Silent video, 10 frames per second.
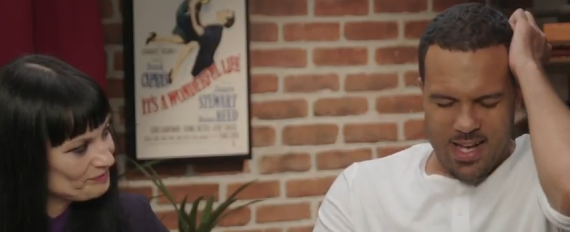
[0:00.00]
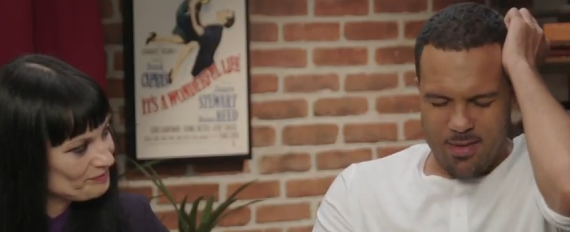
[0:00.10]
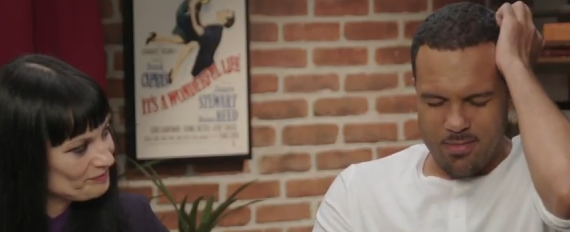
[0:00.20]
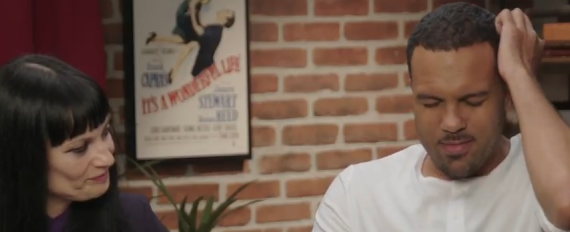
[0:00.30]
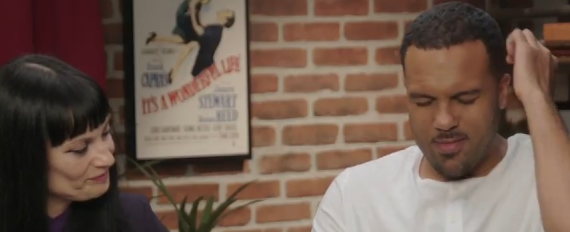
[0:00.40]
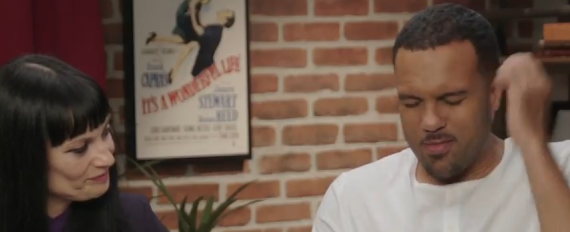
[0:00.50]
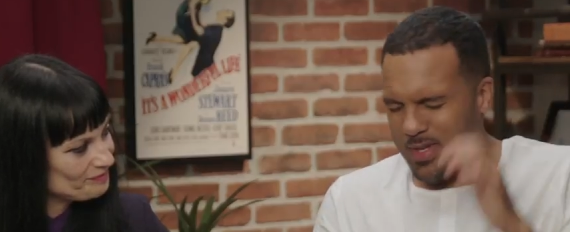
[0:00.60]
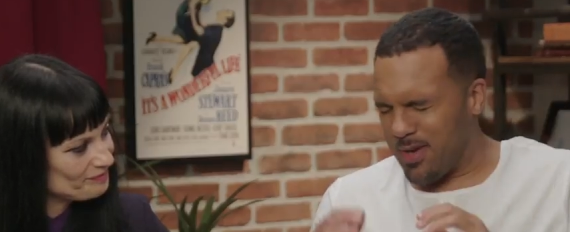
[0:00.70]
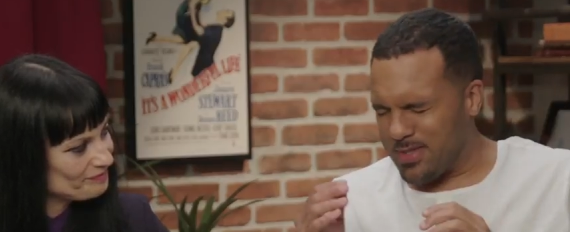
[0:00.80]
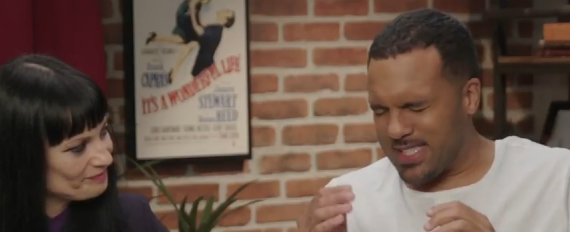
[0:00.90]
Speaker 1: um,
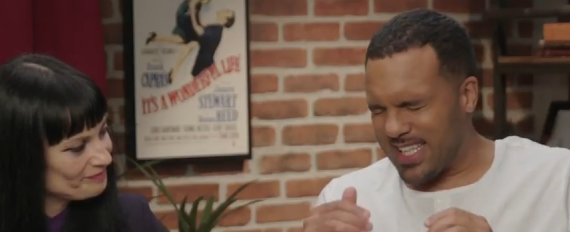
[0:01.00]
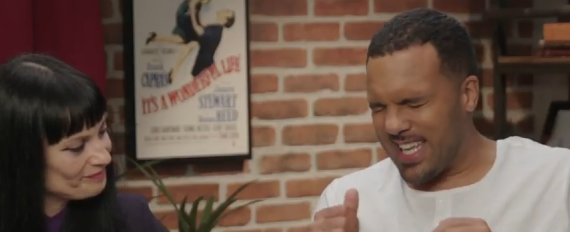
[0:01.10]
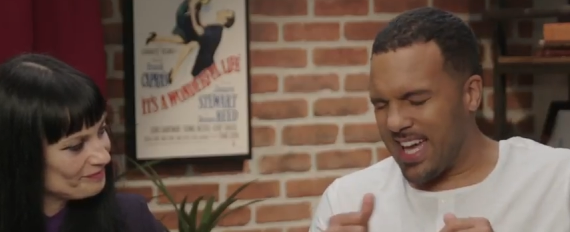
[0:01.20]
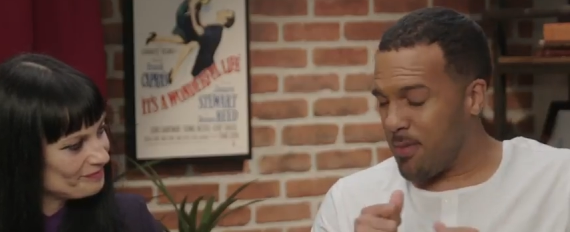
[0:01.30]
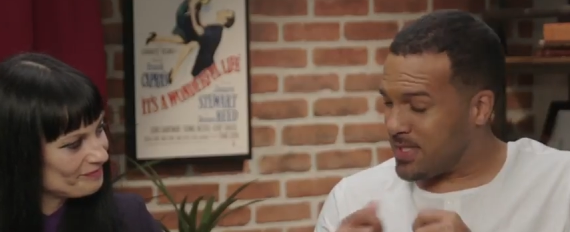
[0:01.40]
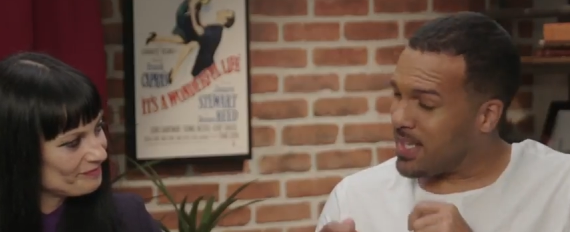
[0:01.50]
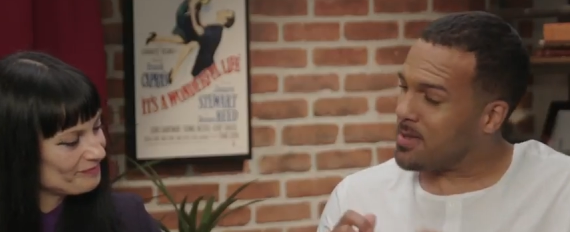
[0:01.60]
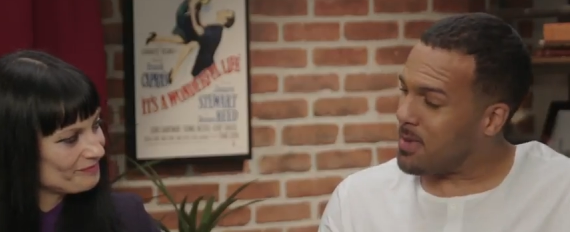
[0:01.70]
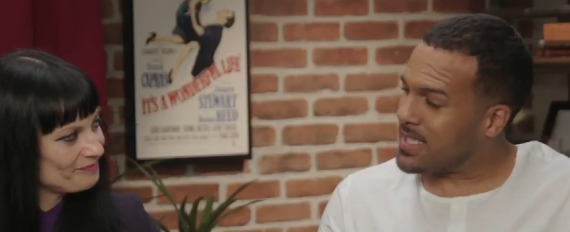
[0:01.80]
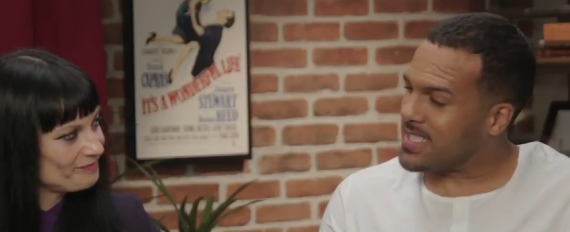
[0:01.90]
when I was a kid, I
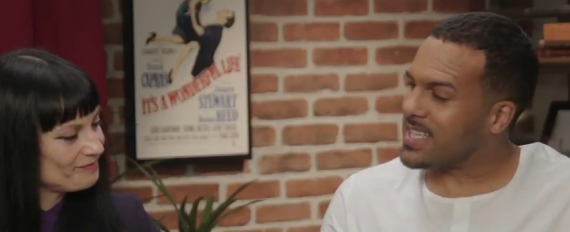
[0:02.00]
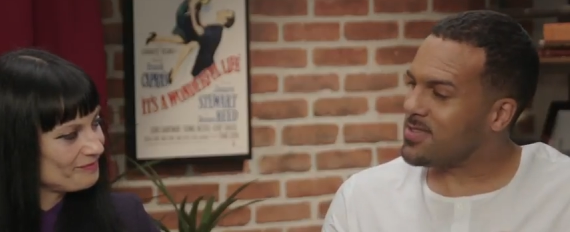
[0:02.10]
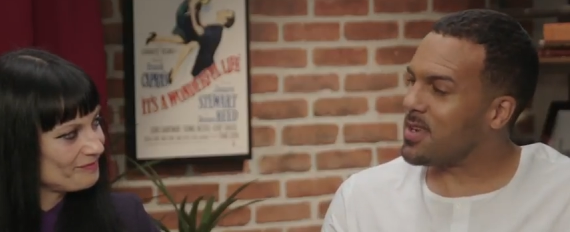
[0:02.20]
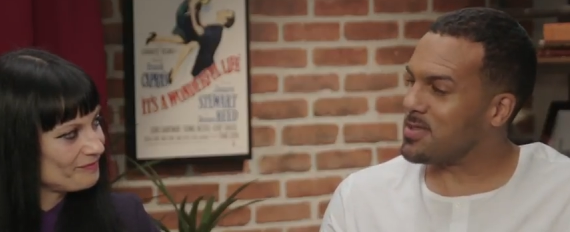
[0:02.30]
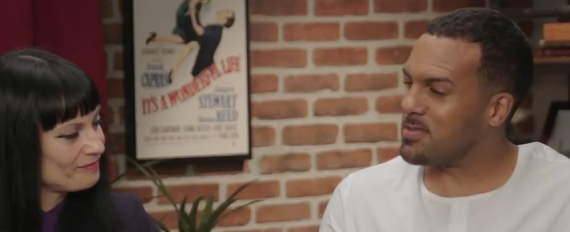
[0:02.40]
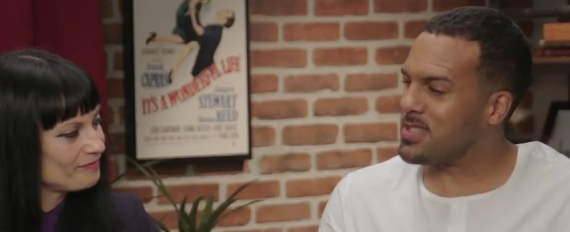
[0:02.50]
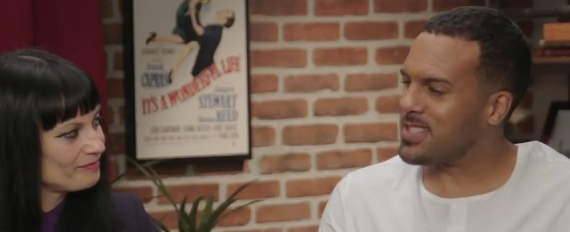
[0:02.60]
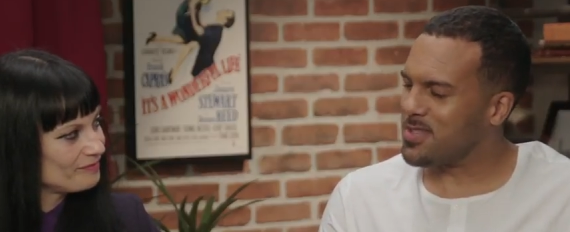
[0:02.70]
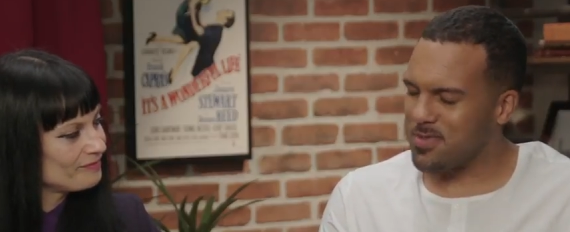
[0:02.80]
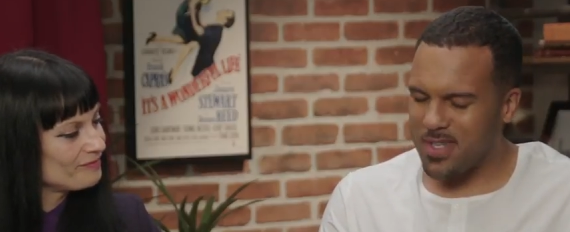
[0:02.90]
started playing sax when I was a
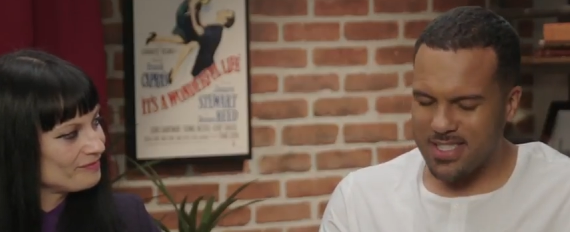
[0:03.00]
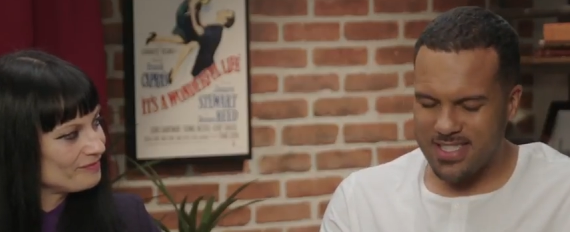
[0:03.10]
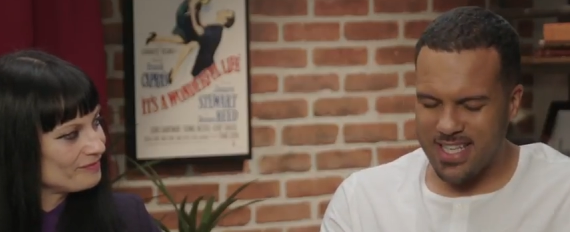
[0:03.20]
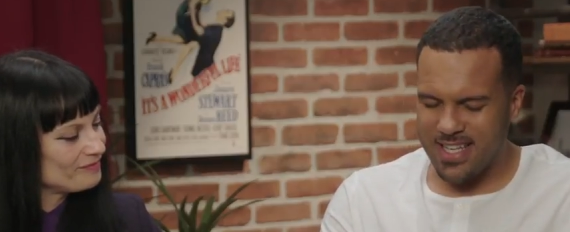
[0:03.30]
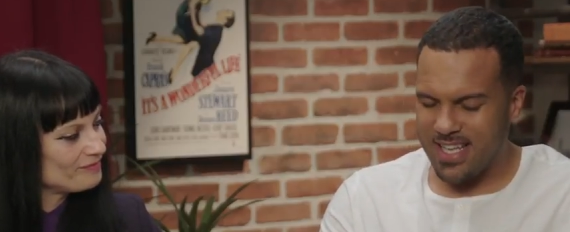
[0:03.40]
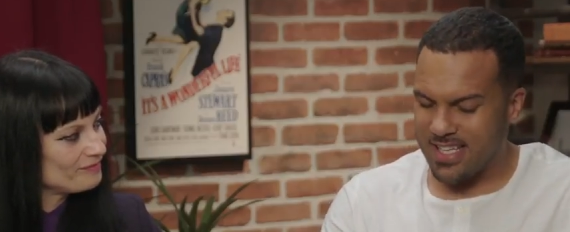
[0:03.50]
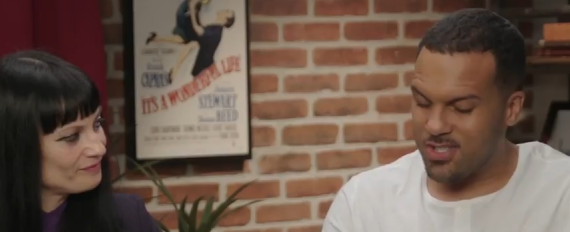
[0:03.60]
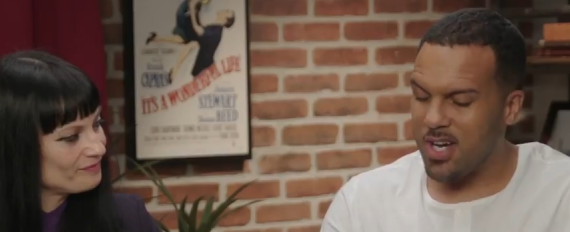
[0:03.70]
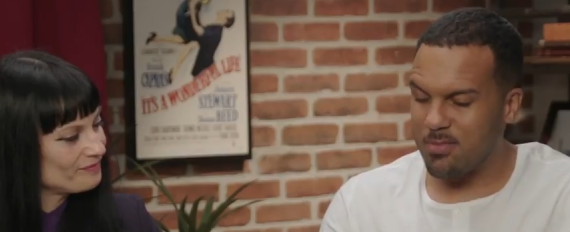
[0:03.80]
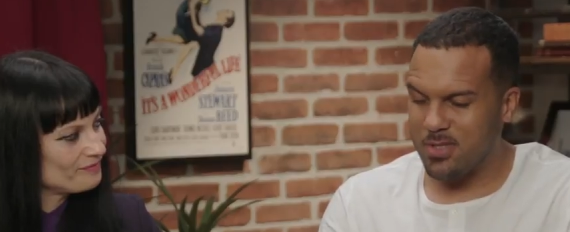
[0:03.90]
musician first, uh, like
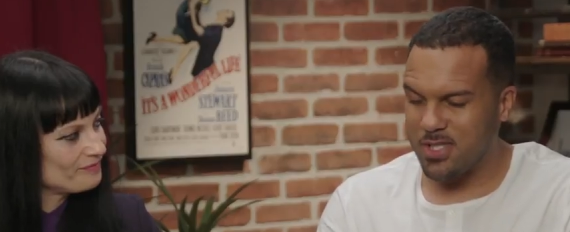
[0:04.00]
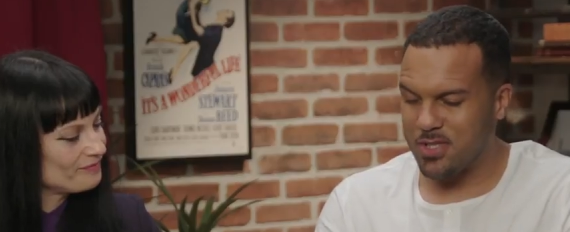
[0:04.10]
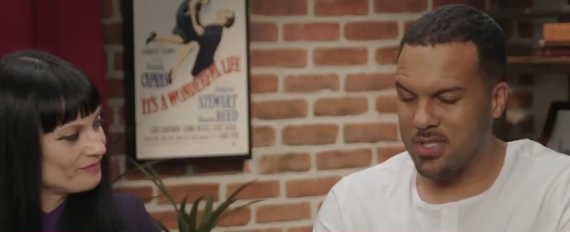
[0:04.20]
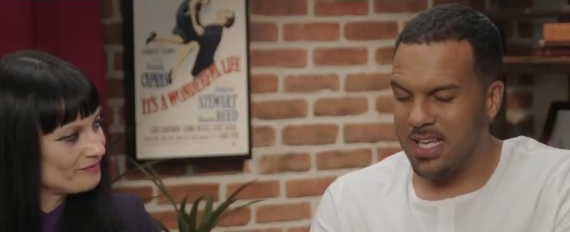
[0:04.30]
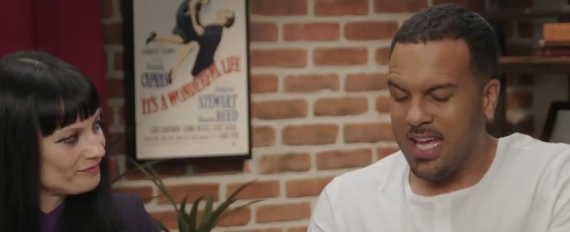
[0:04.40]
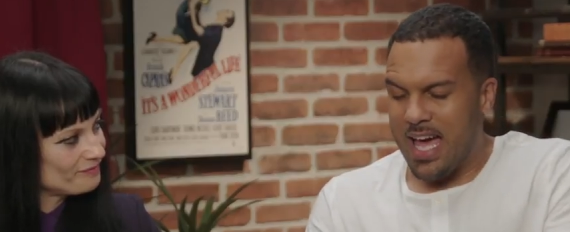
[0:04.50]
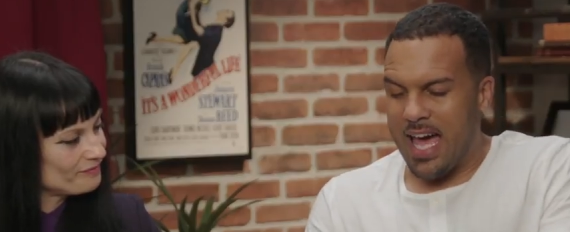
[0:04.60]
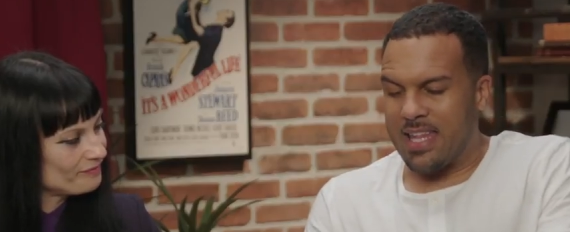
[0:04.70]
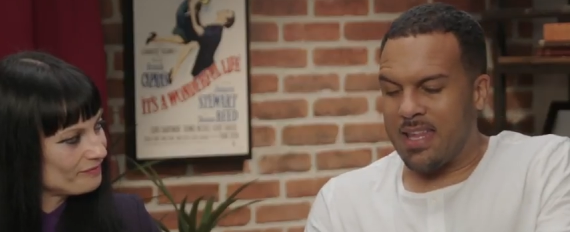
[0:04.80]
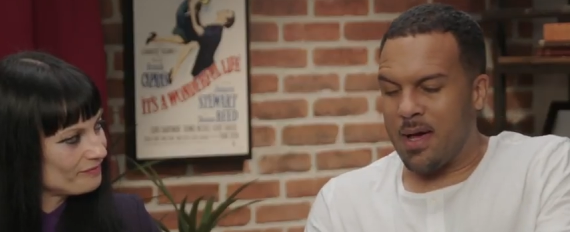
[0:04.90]
a child musician,
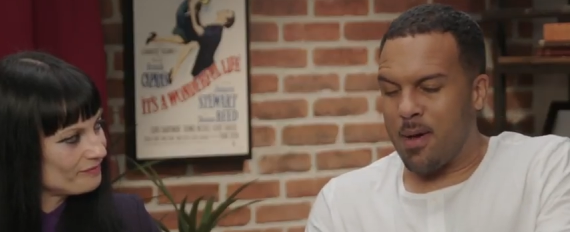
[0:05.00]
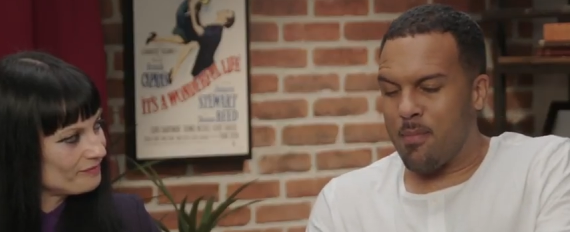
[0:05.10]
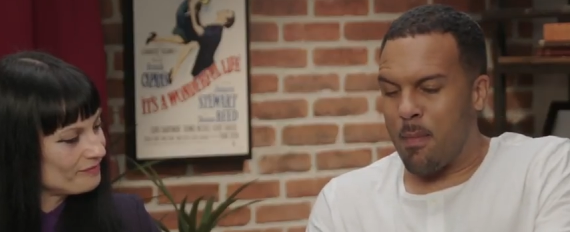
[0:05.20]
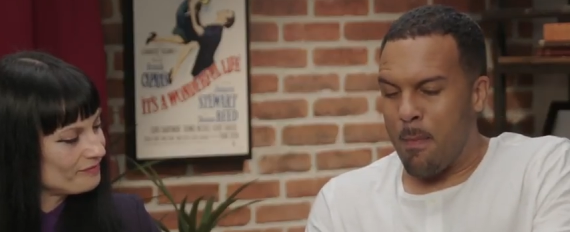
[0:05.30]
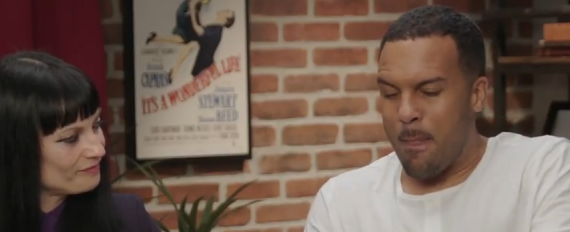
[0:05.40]
and um,